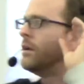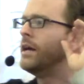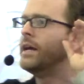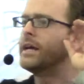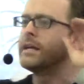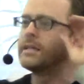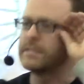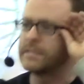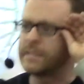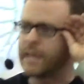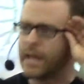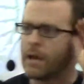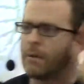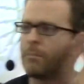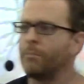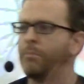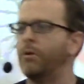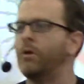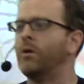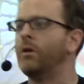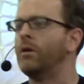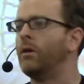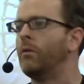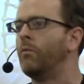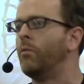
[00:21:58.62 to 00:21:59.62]

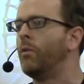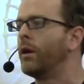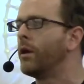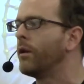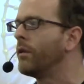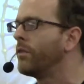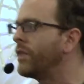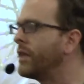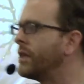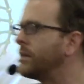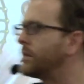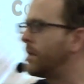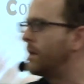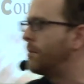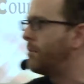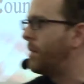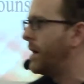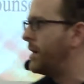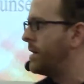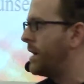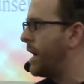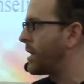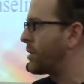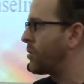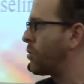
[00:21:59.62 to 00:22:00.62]
example. One of the things that
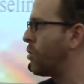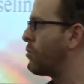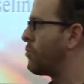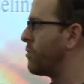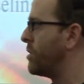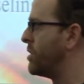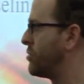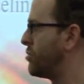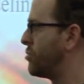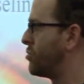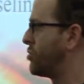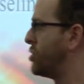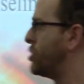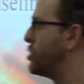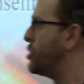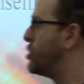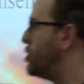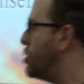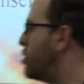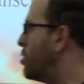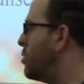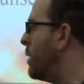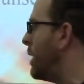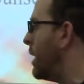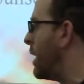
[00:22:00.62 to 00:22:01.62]
my doctoral research is
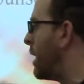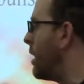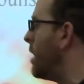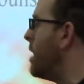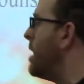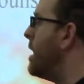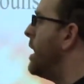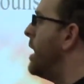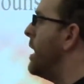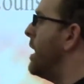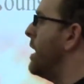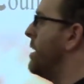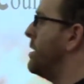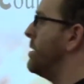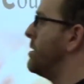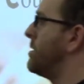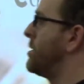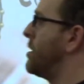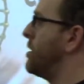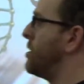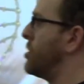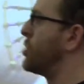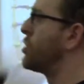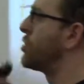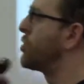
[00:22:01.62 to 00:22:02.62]
doing is
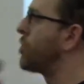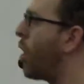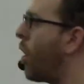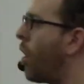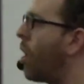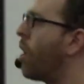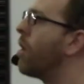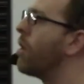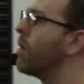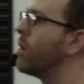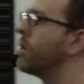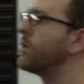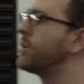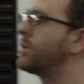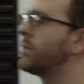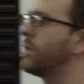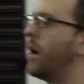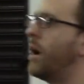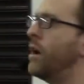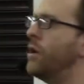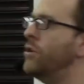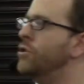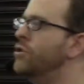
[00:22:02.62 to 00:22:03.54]
to start a